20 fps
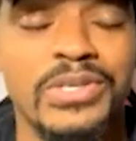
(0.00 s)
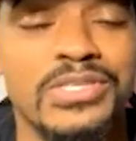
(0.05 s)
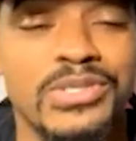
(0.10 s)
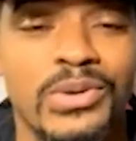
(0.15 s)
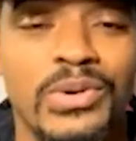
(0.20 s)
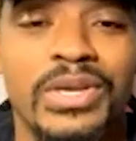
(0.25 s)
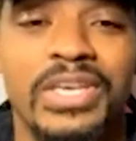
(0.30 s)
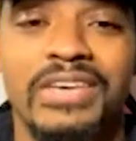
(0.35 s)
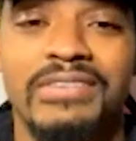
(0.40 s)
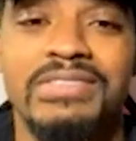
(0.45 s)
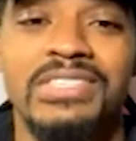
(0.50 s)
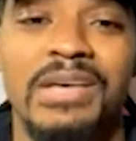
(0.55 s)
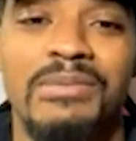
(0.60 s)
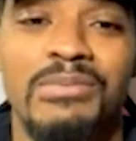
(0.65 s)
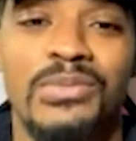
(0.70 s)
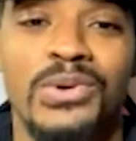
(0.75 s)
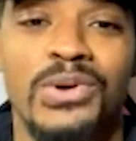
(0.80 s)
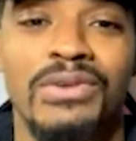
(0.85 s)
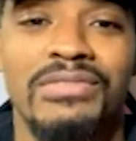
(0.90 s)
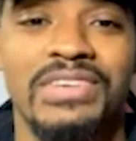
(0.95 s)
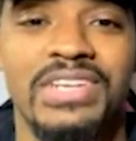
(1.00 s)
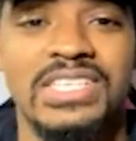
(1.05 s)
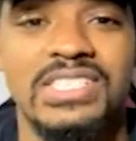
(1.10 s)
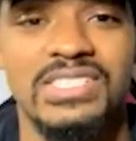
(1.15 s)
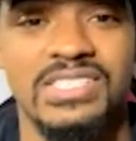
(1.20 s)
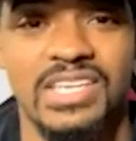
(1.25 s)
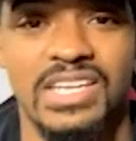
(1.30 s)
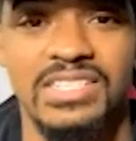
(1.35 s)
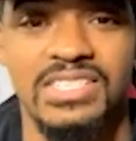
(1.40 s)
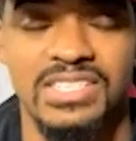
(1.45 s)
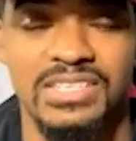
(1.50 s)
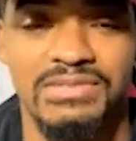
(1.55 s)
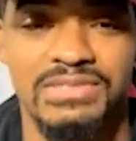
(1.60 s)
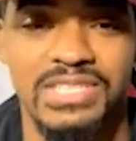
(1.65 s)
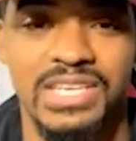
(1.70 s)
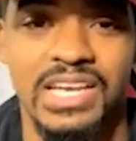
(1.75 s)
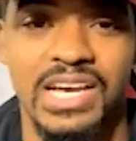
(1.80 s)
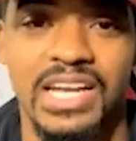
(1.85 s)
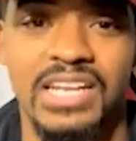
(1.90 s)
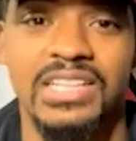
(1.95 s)
So it gives them more of an incentive to
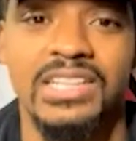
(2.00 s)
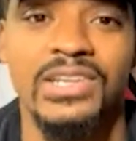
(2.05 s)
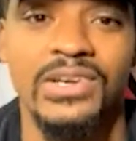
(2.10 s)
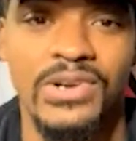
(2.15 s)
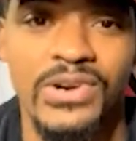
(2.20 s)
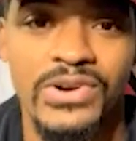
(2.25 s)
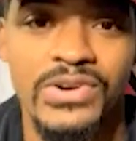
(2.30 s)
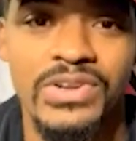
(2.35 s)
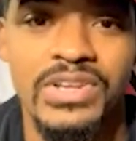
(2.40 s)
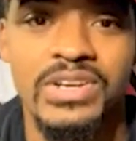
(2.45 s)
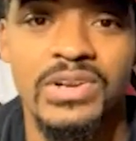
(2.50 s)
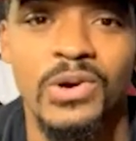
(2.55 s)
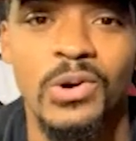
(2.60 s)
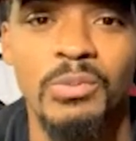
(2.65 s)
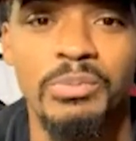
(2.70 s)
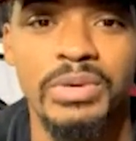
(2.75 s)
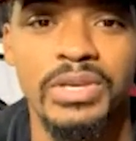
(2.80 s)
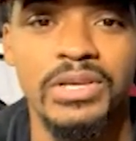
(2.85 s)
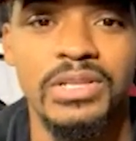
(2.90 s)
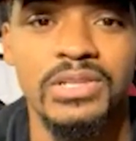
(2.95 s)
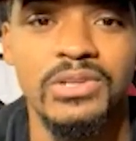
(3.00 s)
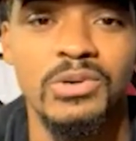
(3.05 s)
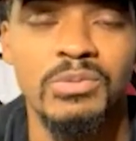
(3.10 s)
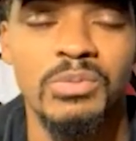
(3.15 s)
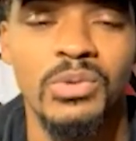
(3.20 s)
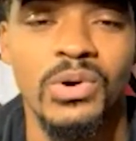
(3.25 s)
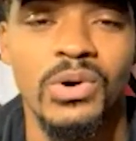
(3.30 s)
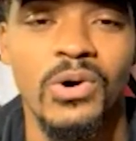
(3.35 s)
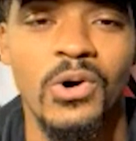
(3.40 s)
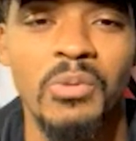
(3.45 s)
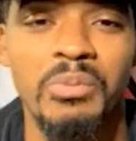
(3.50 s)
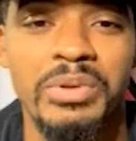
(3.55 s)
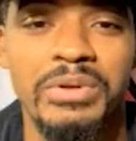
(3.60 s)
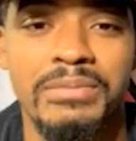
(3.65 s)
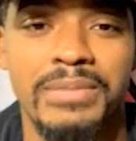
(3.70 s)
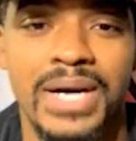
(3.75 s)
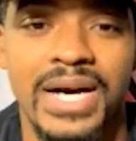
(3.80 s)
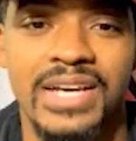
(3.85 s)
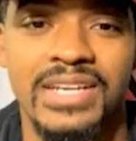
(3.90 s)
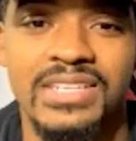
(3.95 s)
kind of learn and be a little more
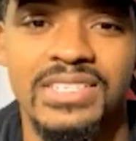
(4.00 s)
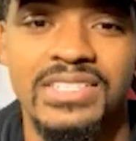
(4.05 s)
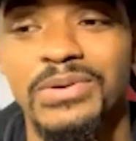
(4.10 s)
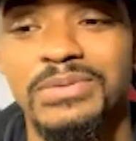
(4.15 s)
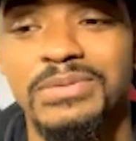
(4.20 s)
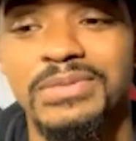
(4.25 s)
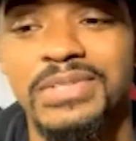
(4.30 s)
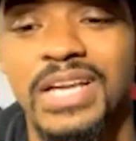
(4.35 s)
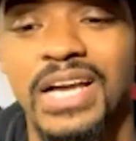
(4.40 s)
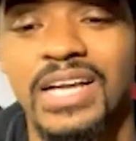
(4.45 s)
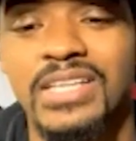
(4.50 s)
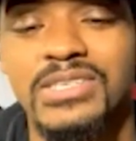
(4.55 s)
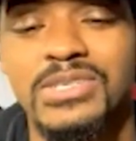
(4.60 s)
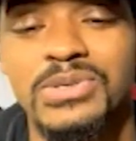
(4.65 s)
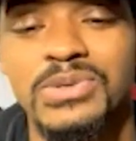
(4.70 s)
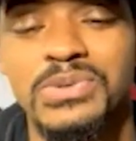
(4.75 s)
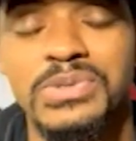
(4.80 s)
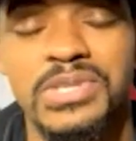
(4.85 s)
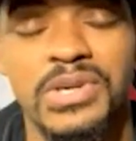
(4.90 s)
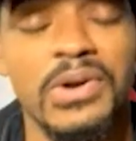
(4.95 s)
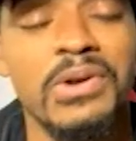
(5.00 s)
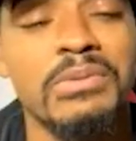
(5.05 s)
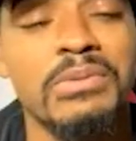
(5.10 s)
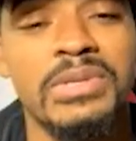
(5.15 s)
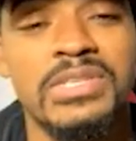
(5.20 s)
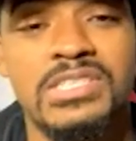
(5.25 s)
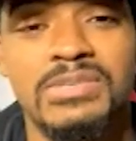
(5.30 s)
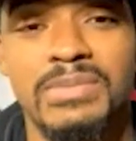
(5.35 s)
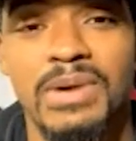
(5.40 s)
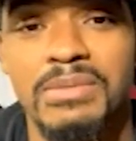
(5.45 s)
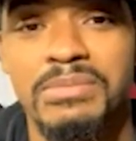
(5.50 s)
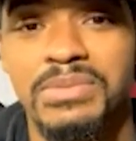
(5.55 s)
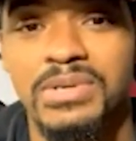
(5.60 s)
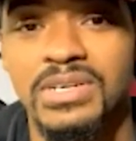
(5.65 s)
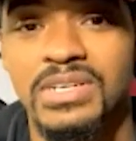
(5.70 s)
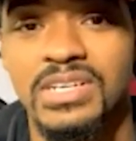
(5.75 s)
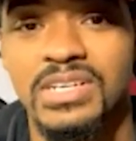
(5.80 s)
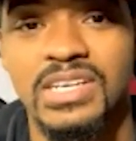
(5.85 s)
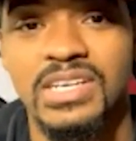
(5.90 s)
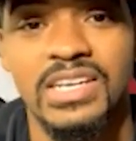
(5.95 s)
open-minded. Got 2 tournaments in my
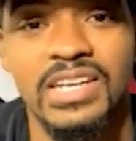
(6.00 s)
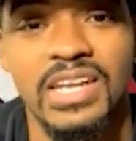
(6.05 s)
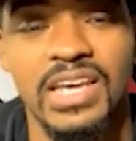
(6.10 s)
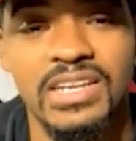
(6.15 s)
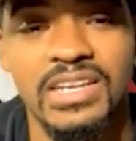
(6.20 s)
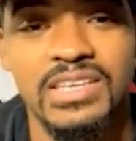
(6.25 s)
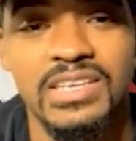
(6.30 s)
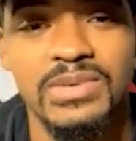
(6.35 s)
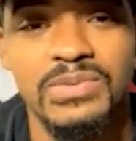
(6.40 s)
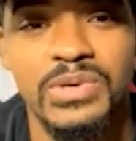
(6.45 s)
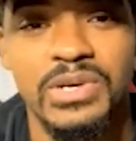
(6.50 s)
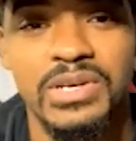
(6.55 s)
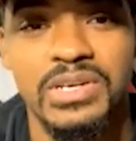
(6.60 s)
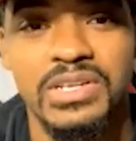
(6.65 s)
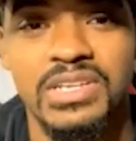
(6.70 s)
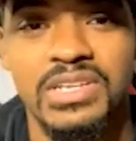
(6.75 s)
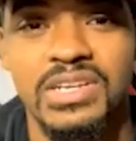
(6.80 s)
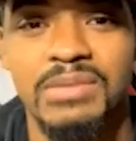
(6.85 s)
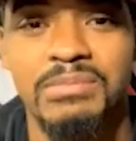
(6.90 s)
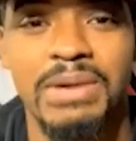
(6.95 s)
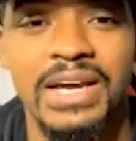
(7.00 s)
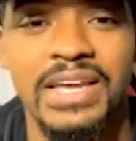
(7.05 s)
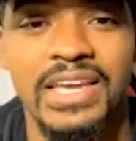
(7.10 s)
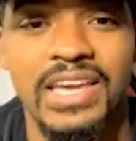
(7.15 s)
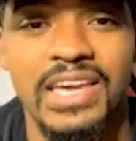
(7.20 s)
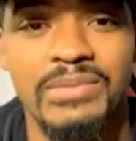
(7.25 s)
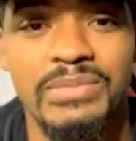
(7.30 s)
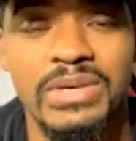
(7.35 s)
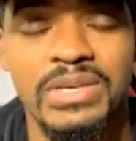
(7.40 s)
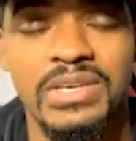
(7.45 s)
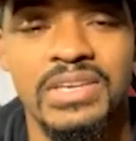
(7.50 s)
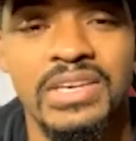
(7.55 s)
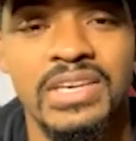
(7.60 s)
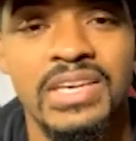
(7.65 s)
book, a Connecticut one and a Miami.